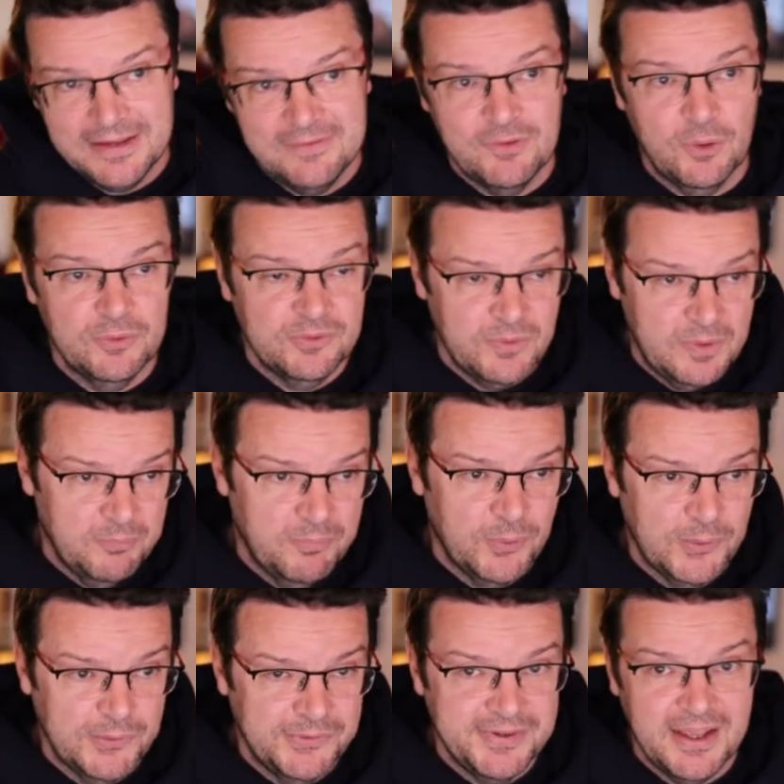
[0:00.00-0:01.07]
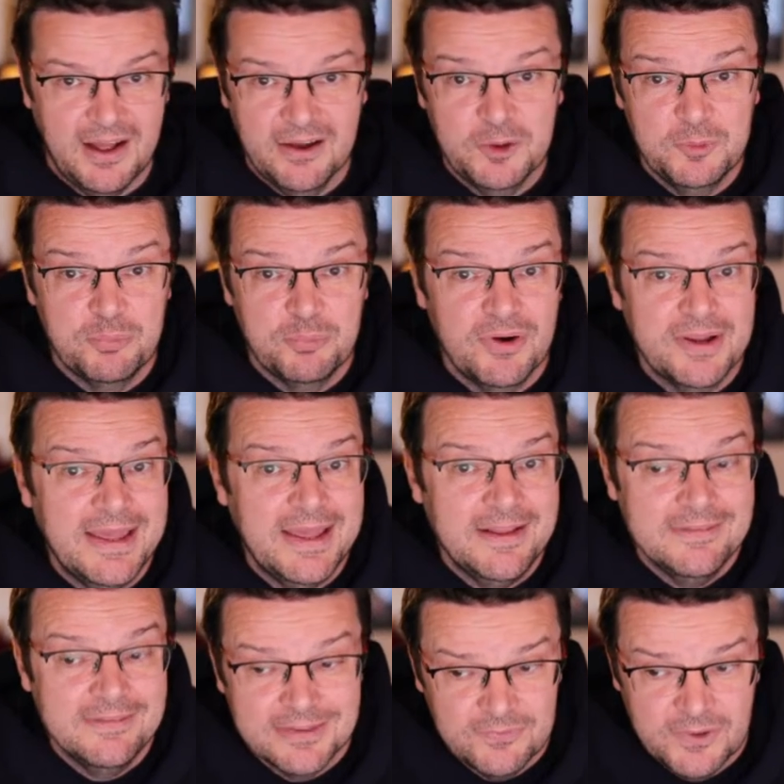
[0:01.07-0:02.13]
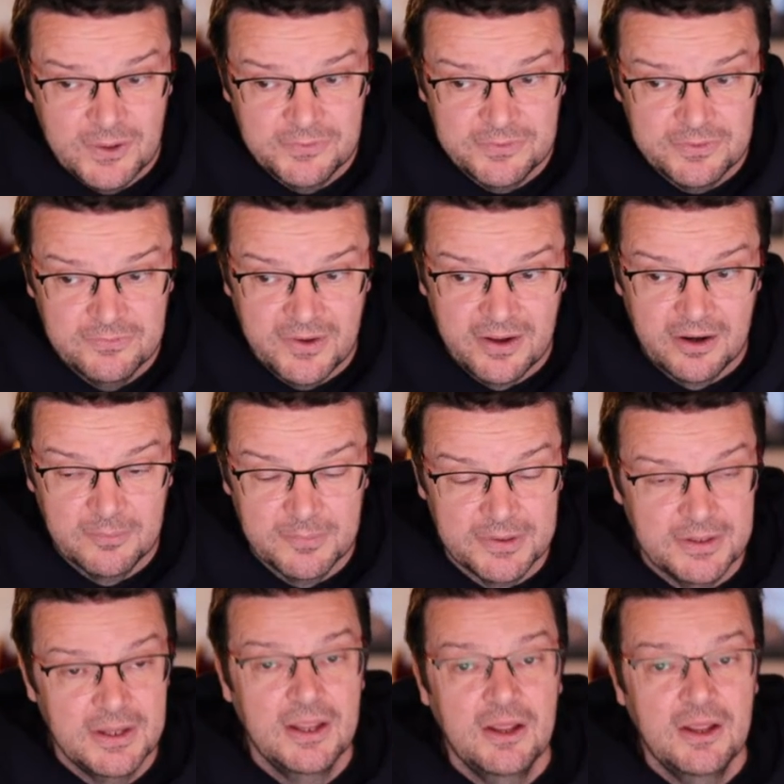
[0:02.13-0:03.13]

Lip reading: If I were to import it, I could bring it into the default environment